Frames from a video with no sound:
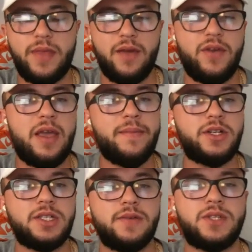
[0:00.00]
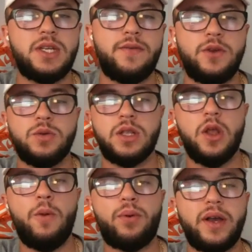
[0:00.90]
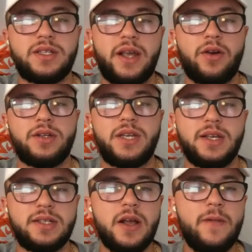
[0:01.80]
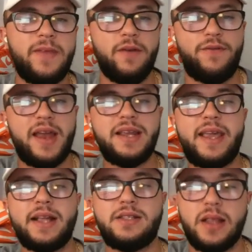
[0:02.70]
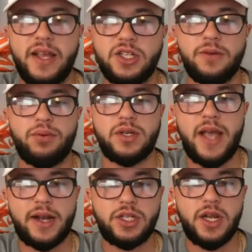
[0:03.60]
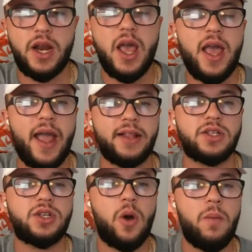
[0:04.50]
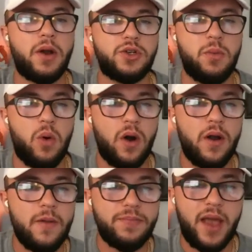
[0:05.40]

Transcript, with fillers: They have images of seat views, low price guarantees, event cancellation protection, and so much more.